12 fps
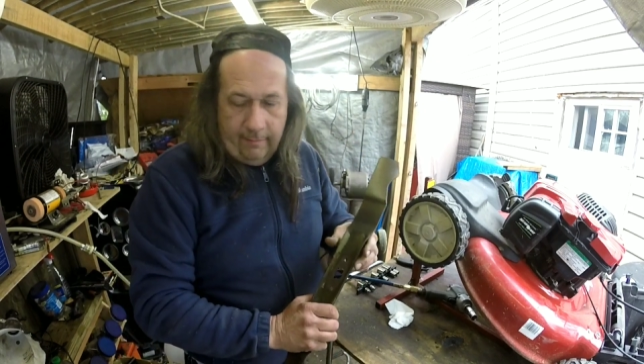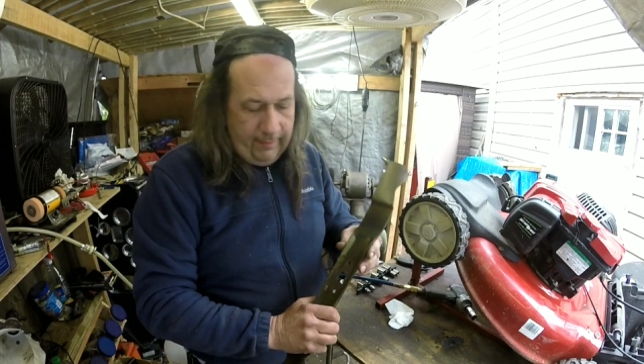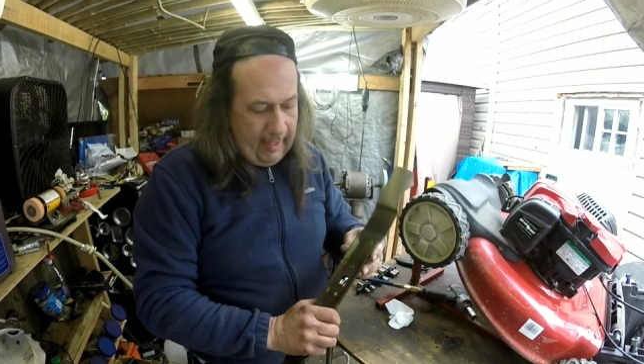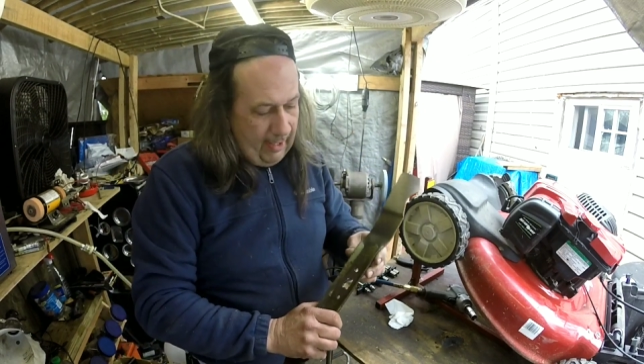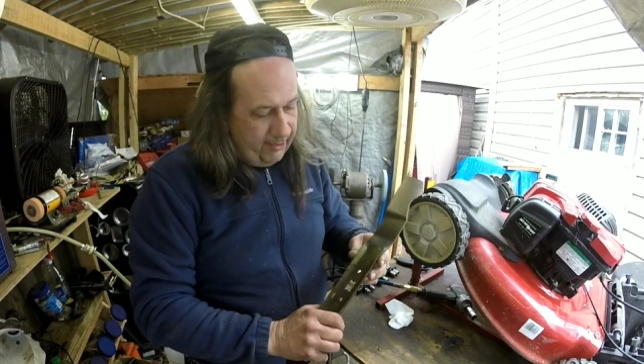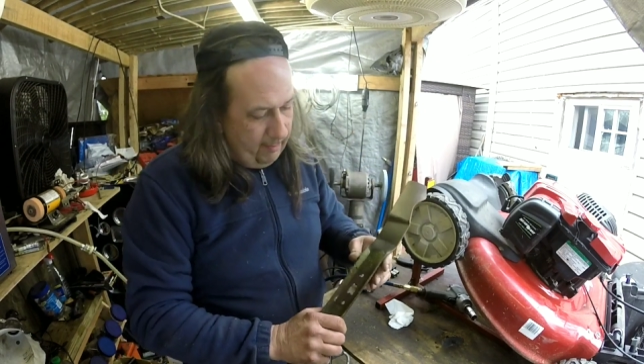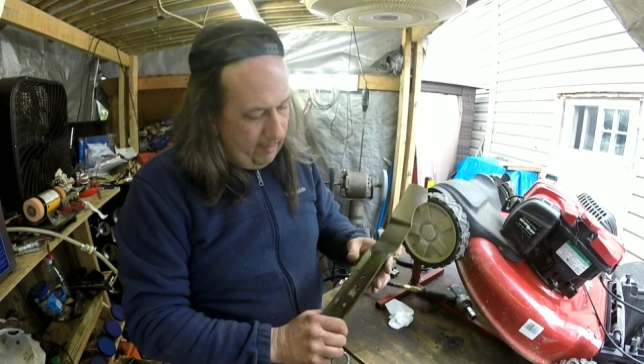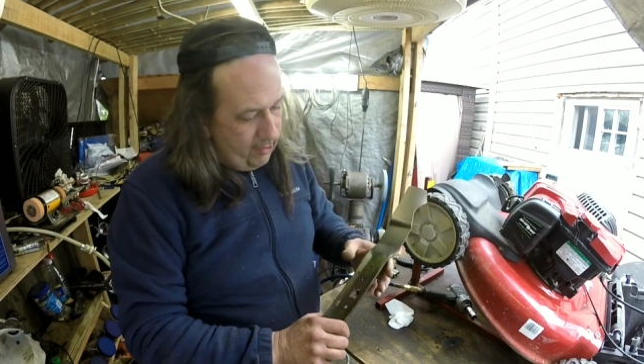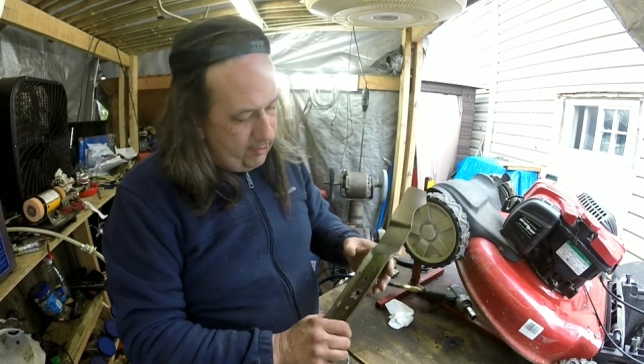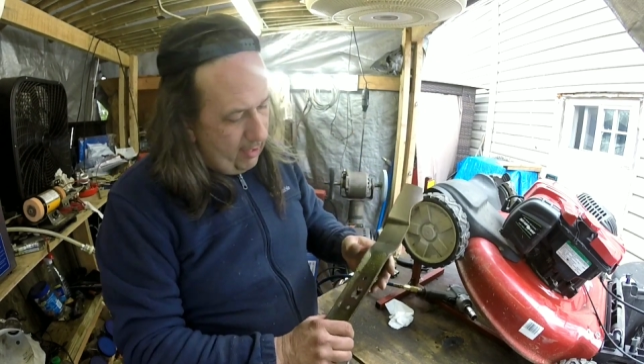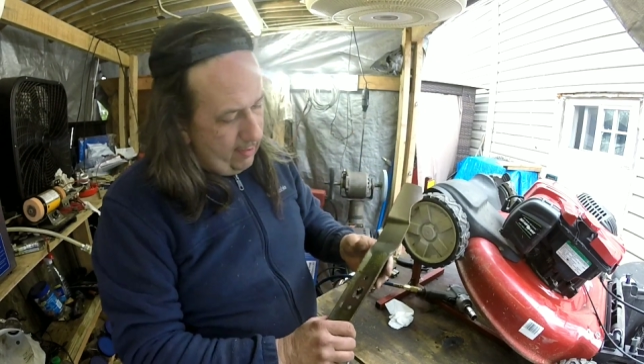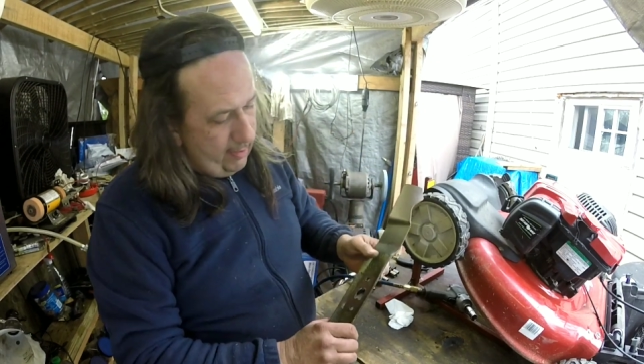Yes, I'm going to
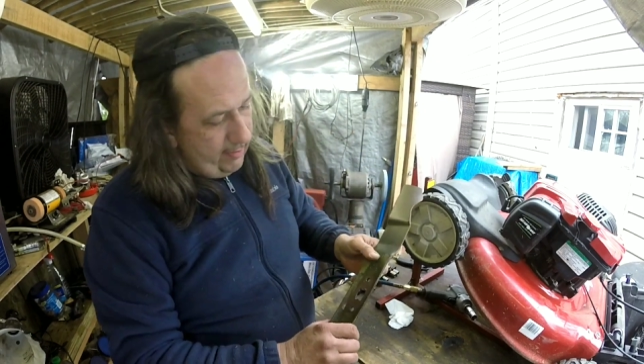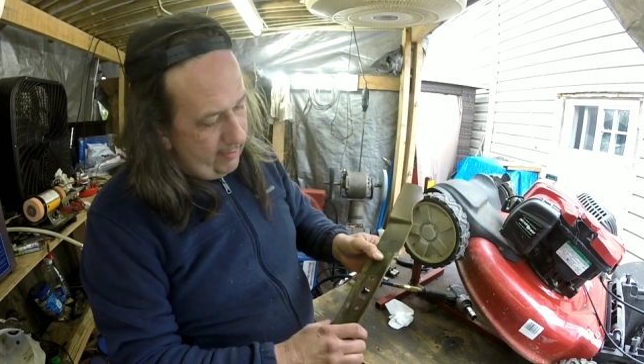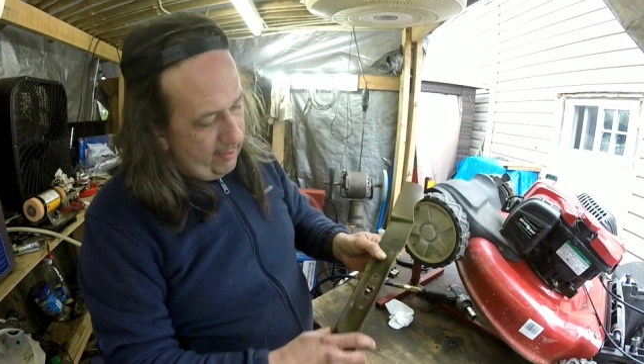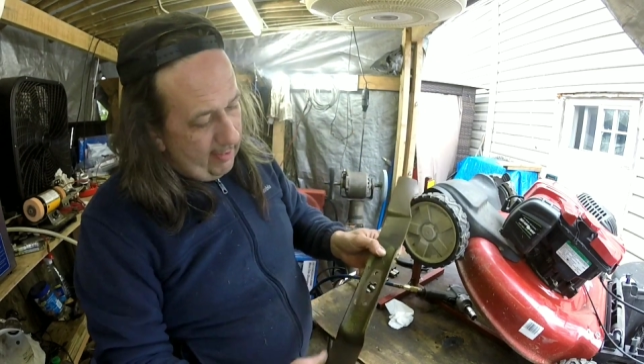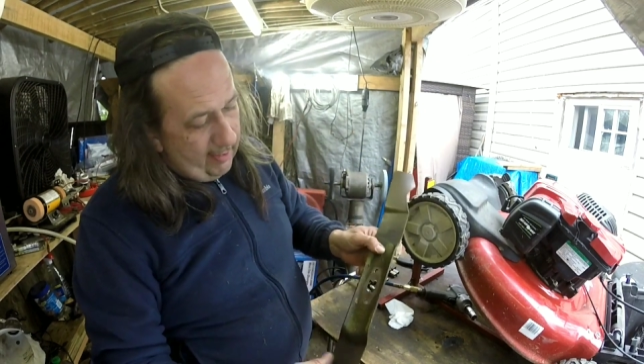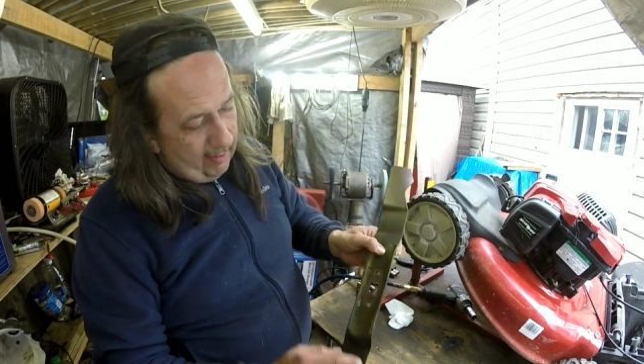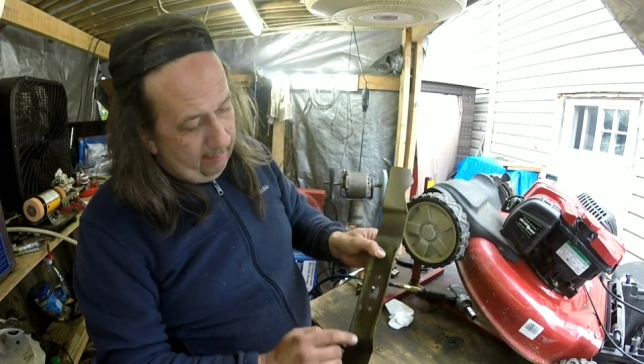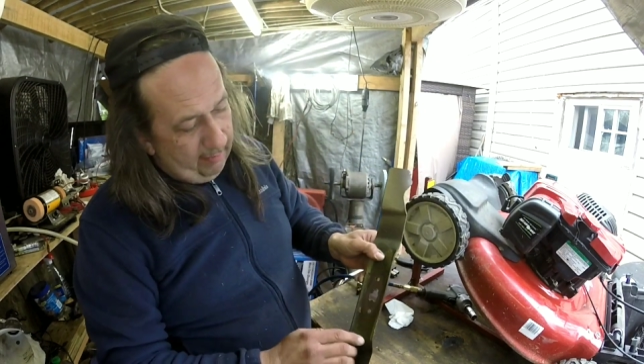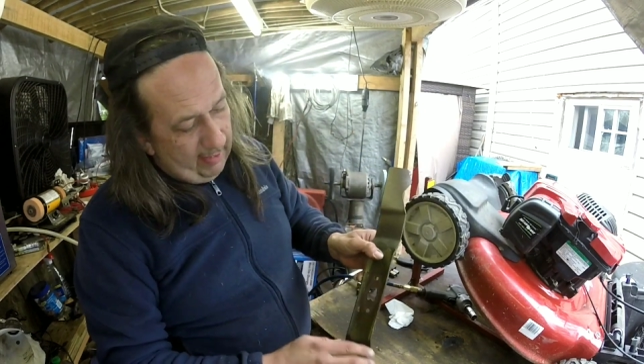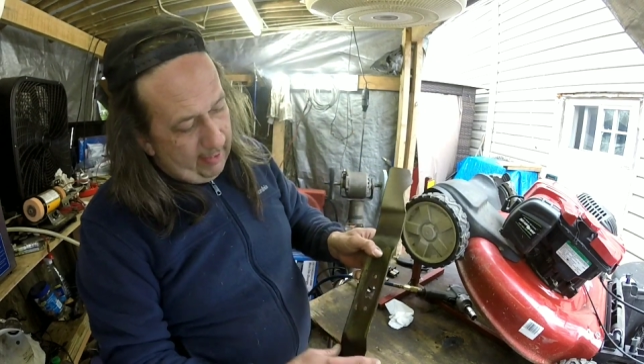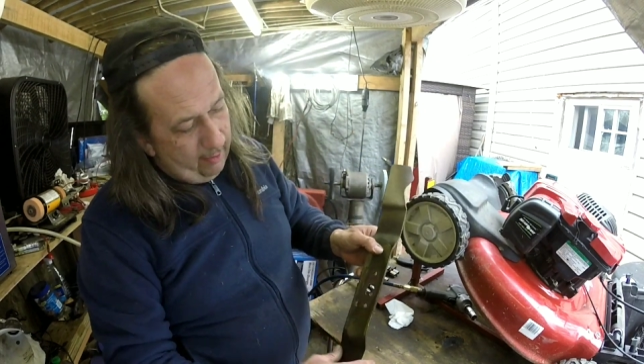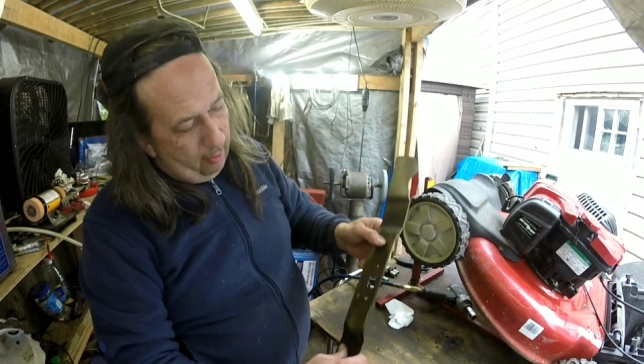show this. The
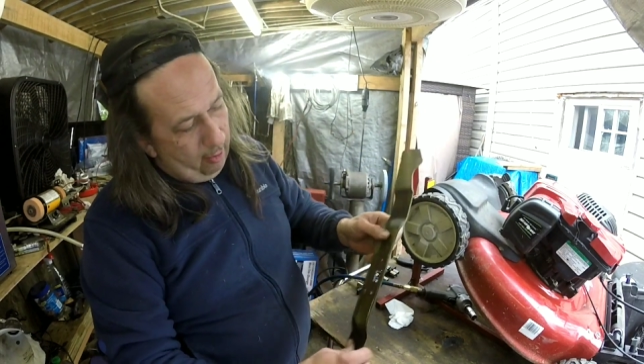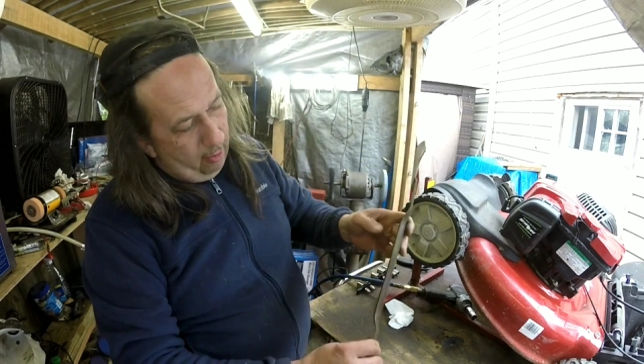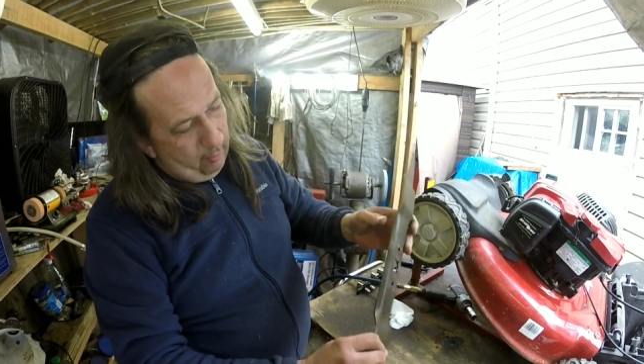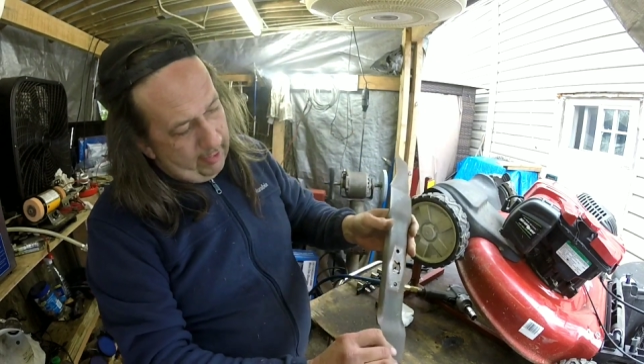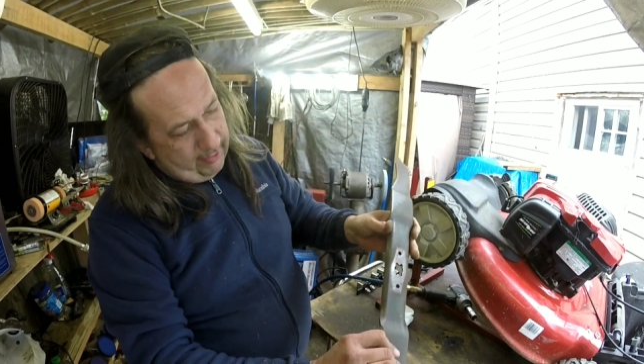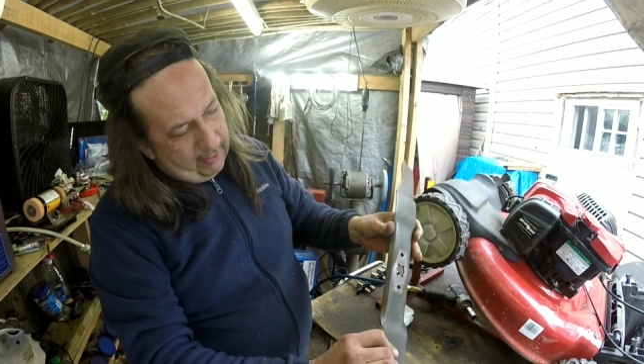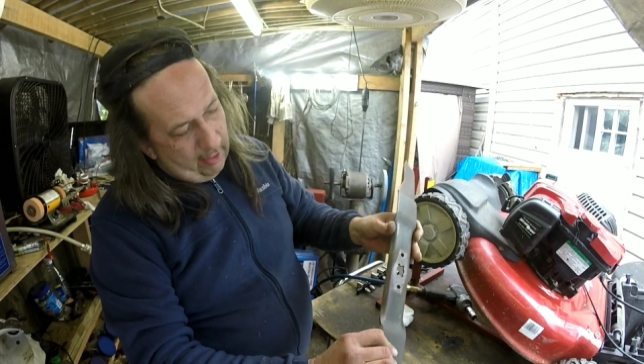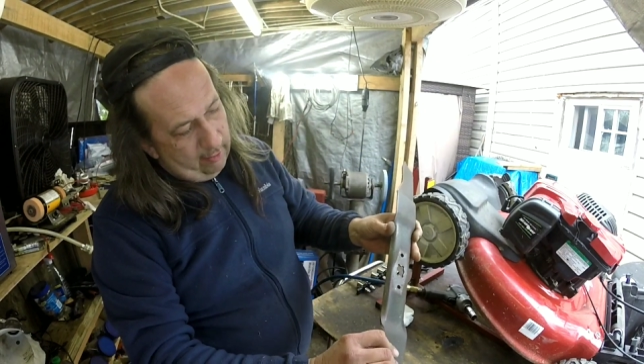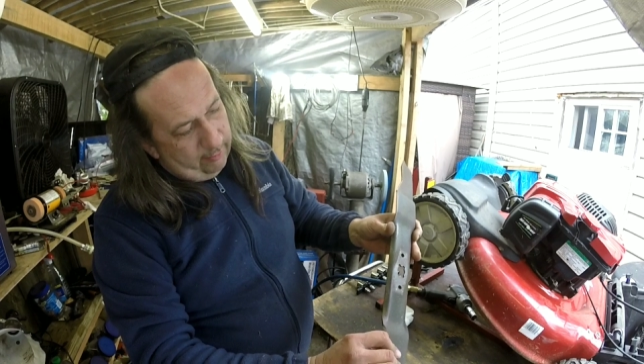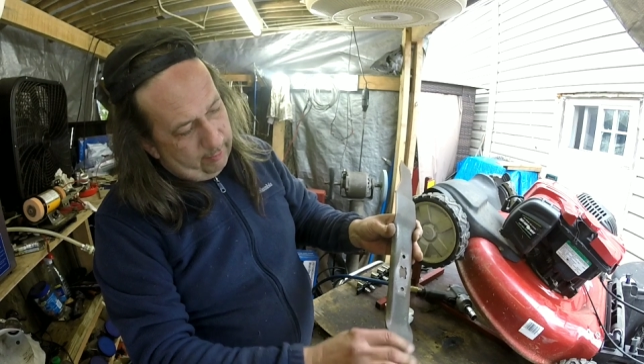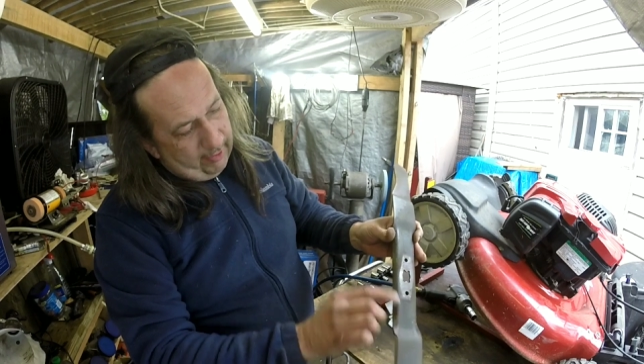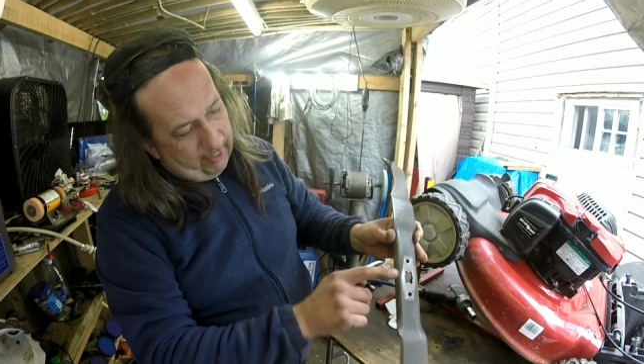blade always
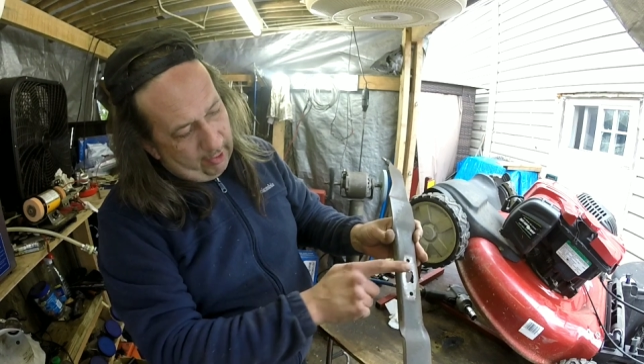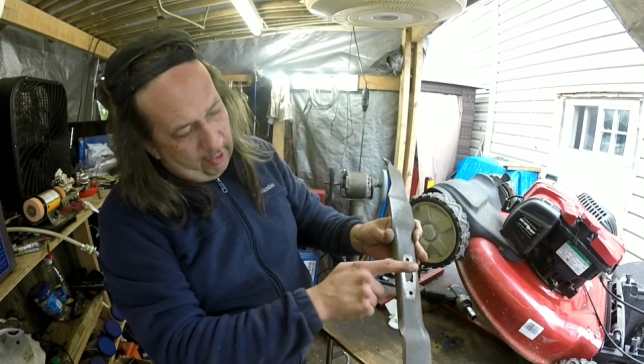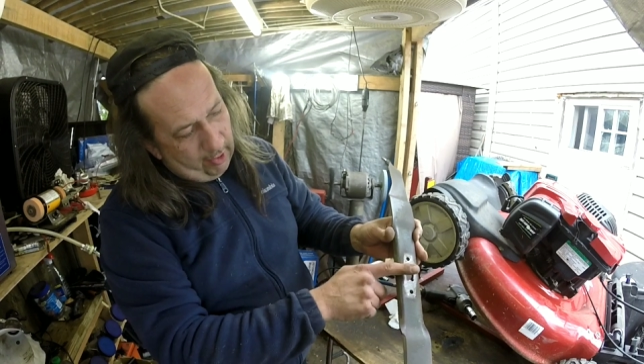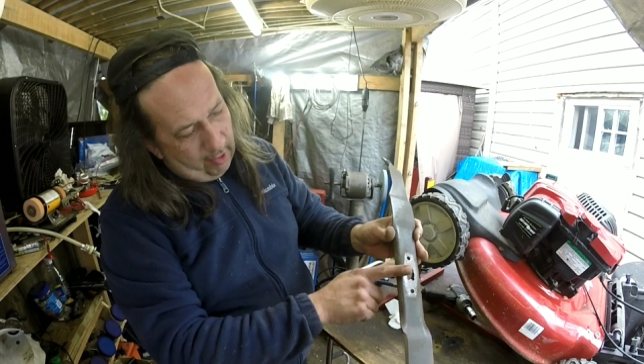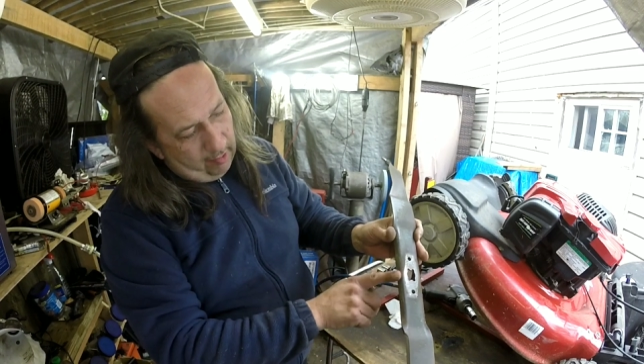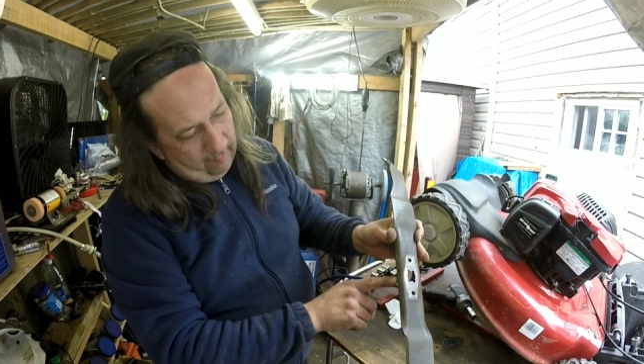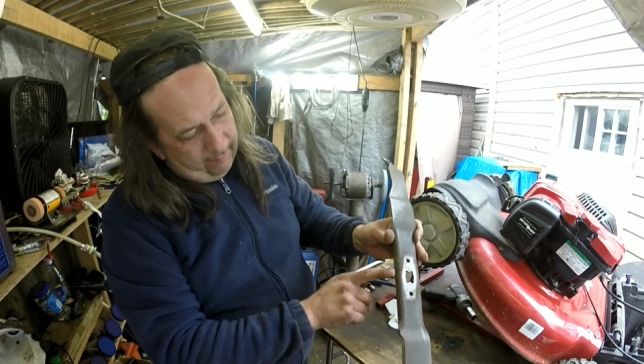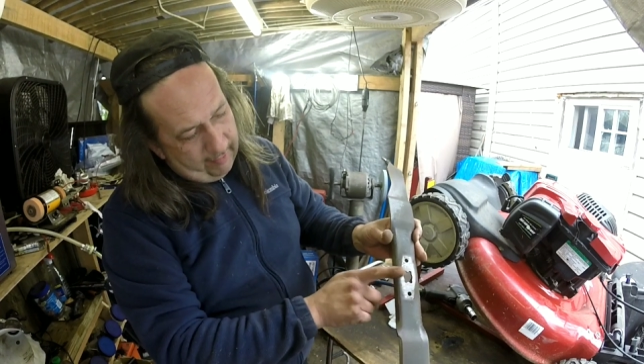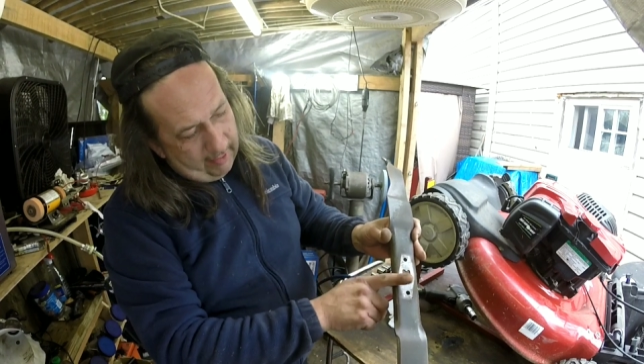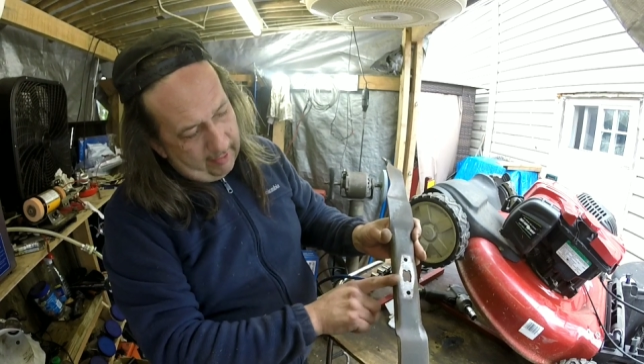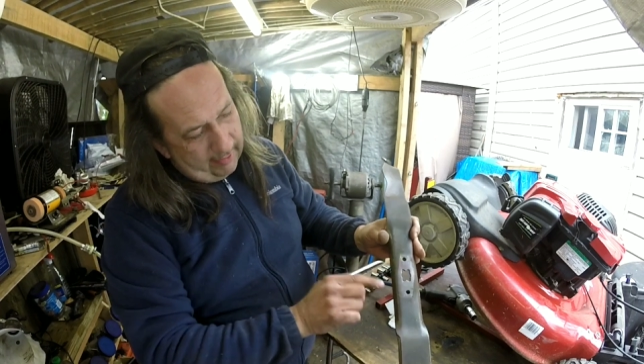goes with a curved